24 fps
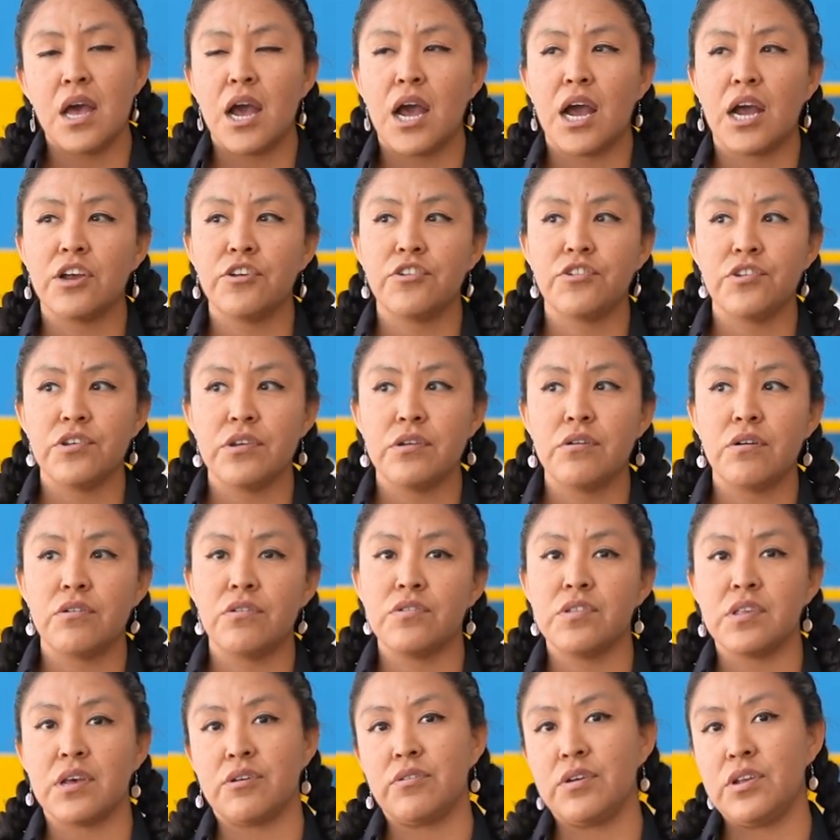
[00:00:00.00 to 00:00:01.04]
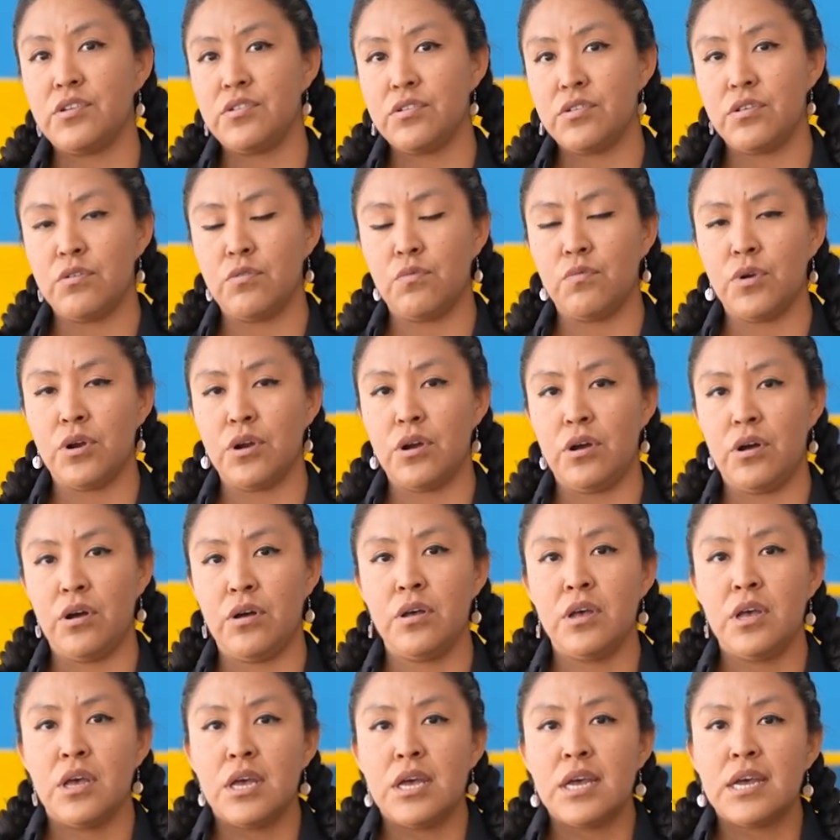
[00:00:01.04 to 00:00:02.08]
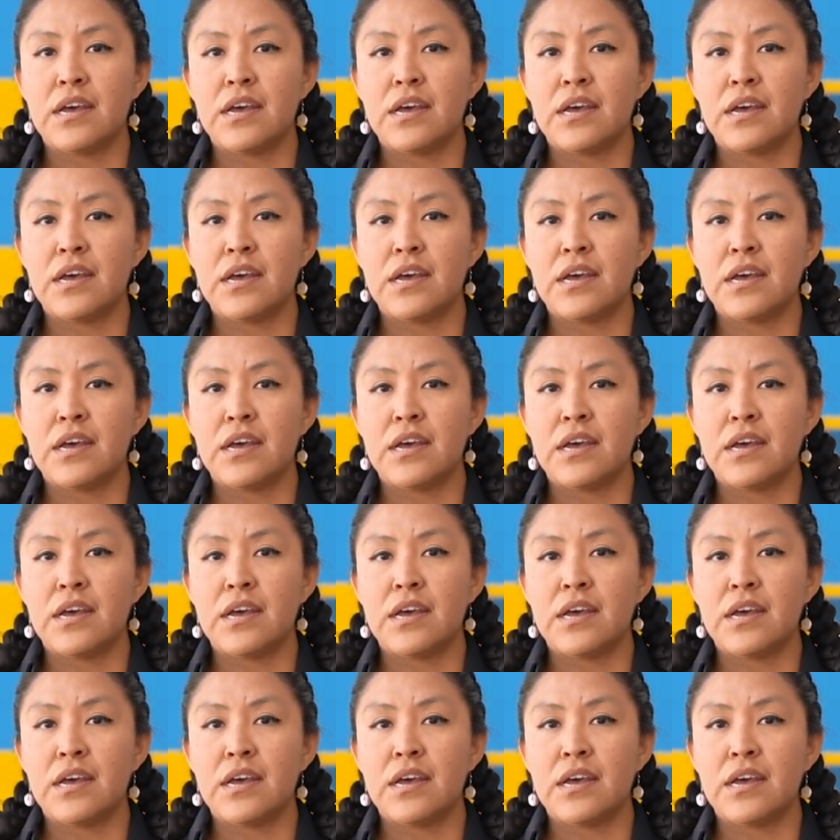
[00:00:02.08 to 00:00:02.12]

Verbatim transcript: as she goes out into the world.